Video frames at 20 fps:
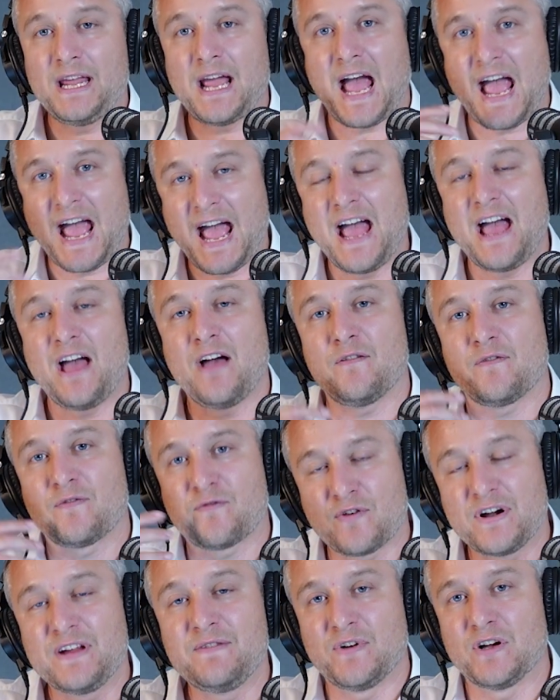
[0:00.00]
Our
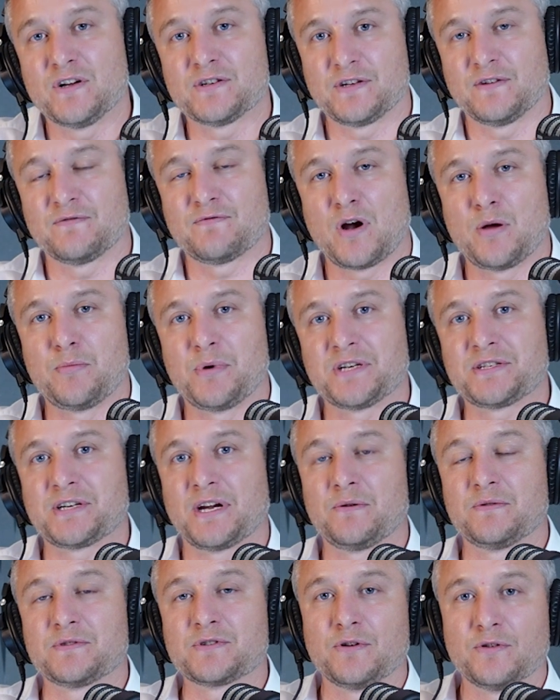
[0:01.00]
free version of
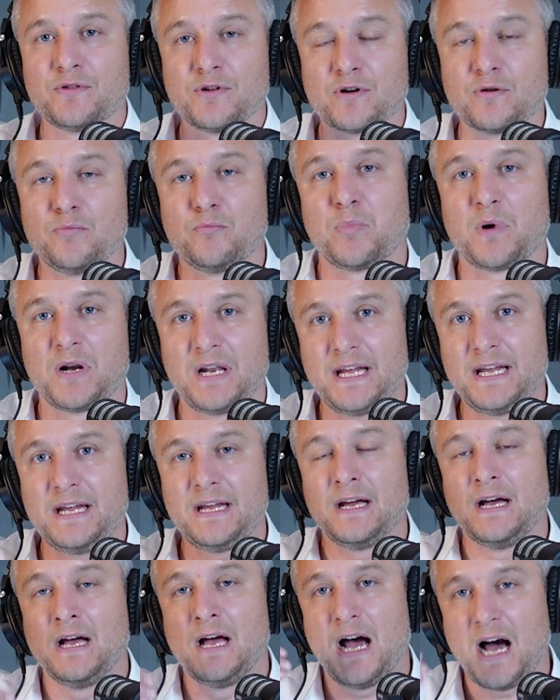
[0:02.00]
RoboShadow has got the
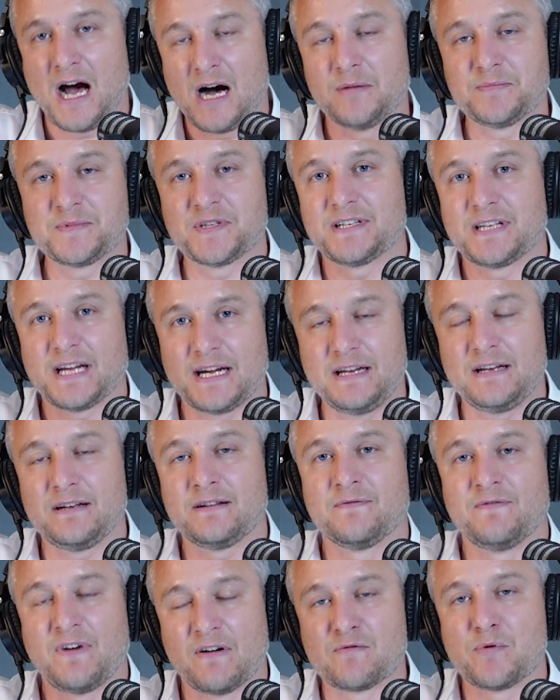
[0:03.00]
complete up-to-date
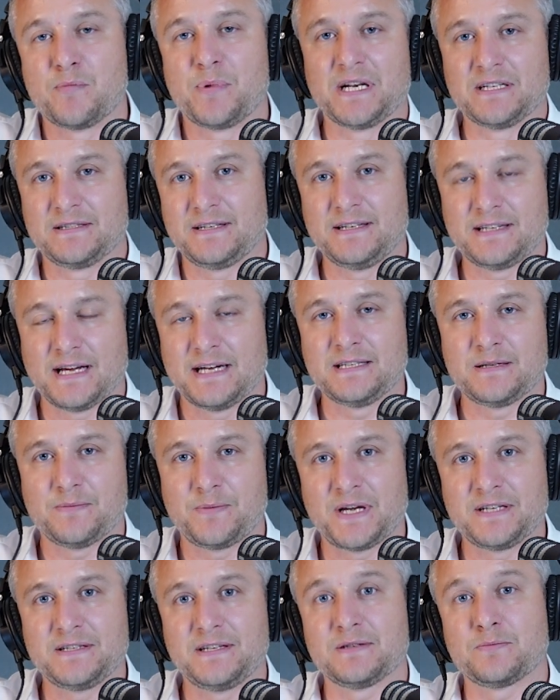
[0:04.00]
vulnerability
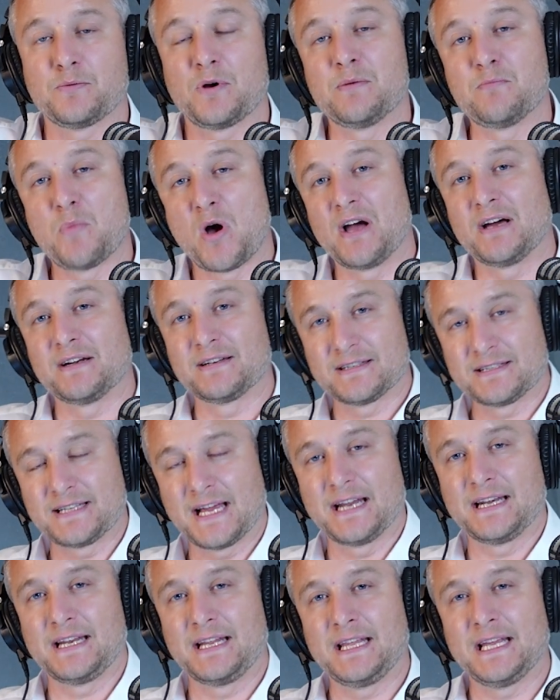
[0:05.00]
databases, where my
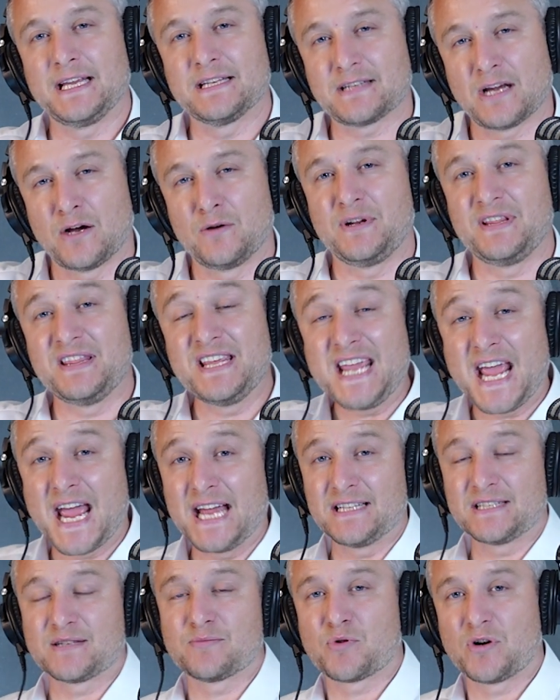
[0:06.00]
understanding it's only the
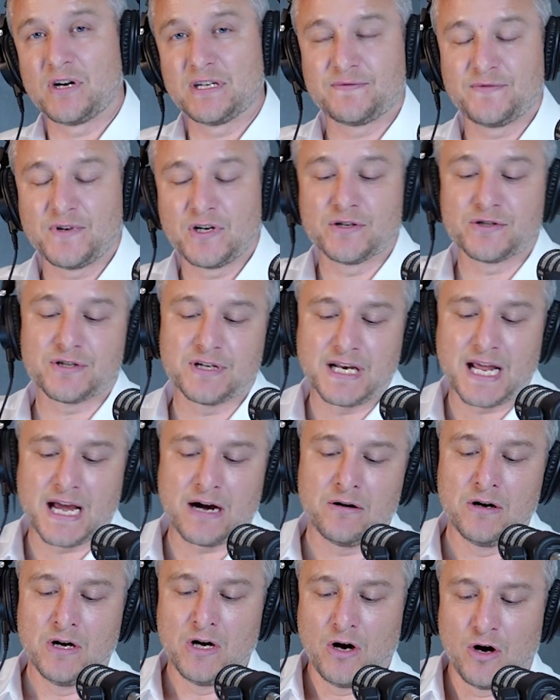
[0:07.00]
enterprise version
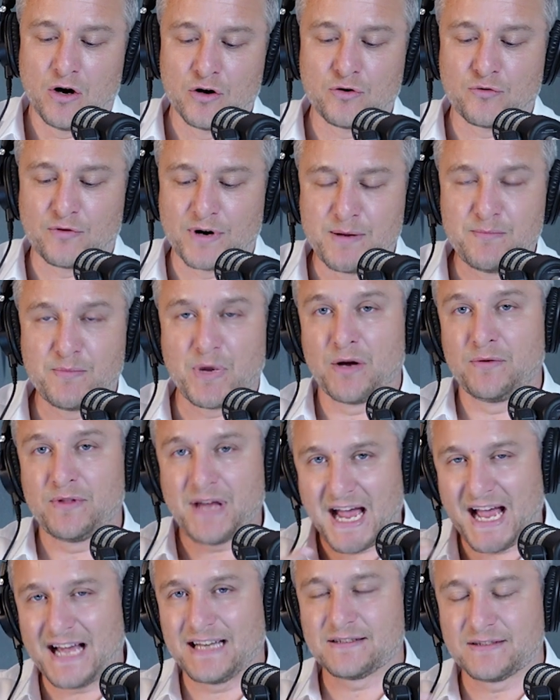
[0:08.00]
now on Greenbone
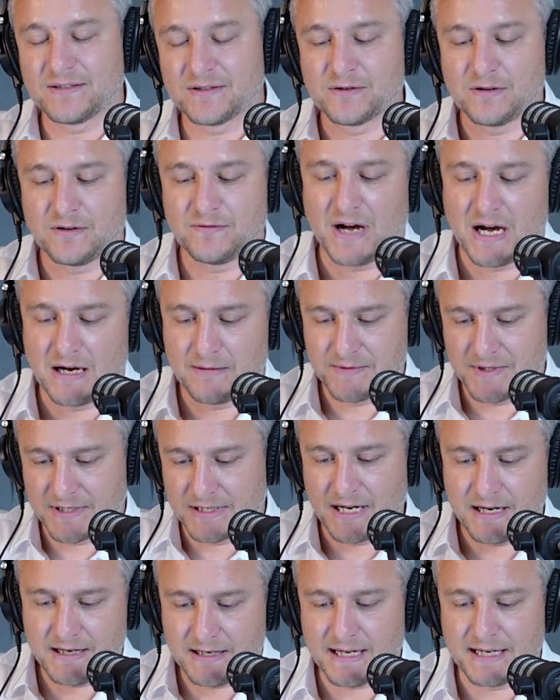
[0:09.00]
that has the sort of
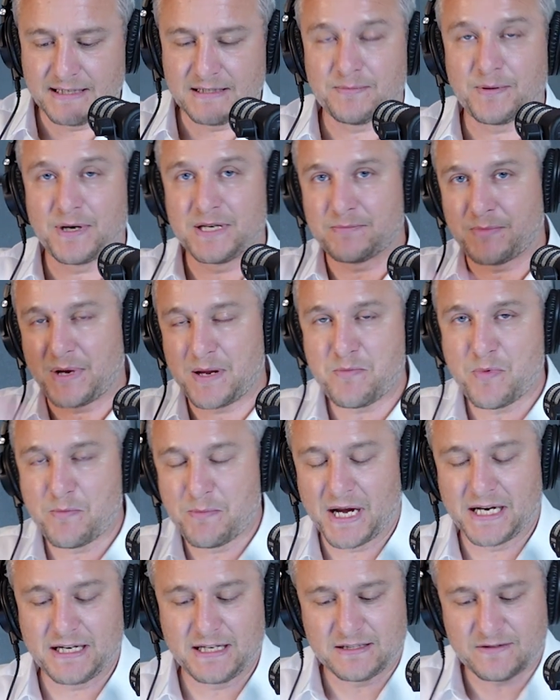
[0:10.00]
up-to-date database. People
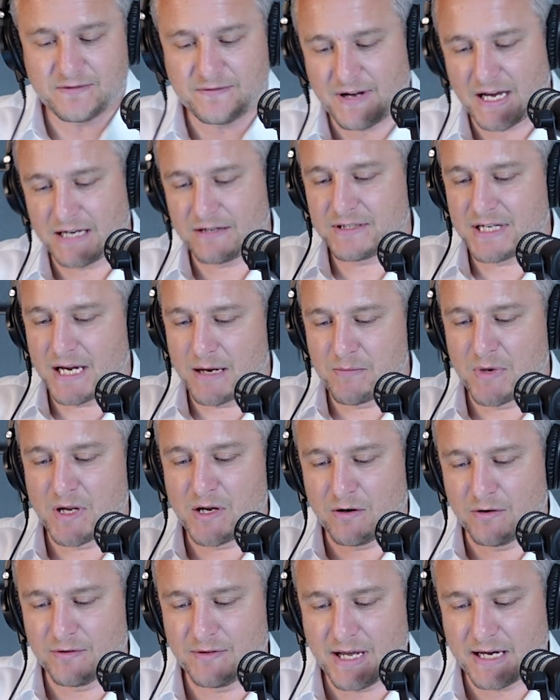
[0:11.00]
may need to fact check me
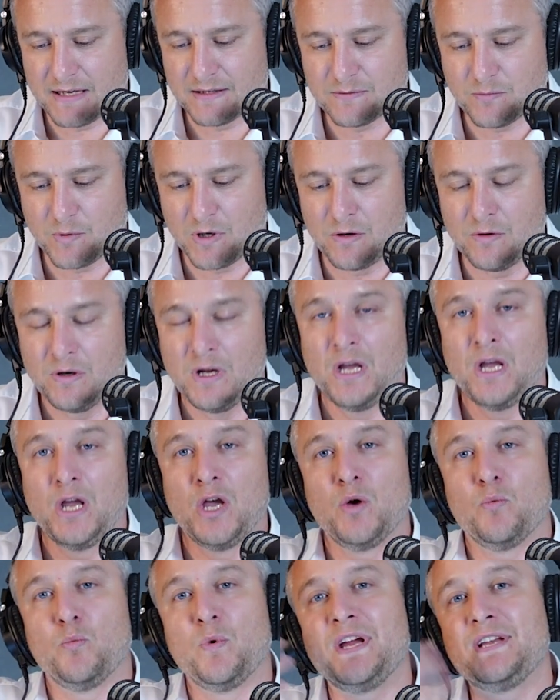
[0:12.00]
on that as well.
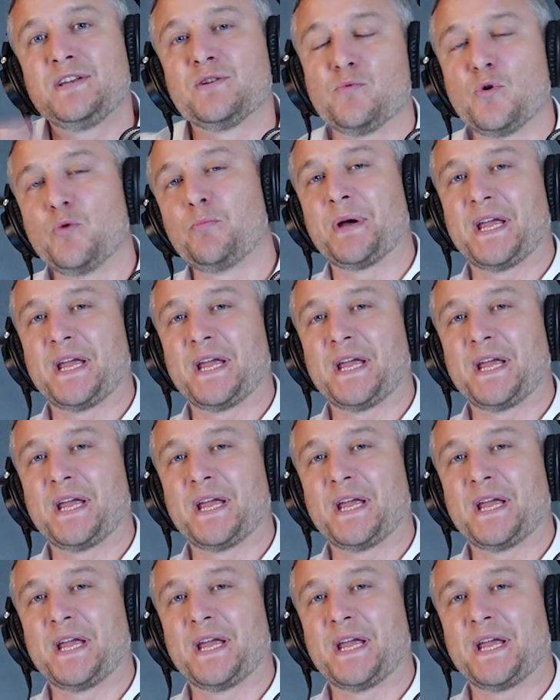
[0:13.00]
We do all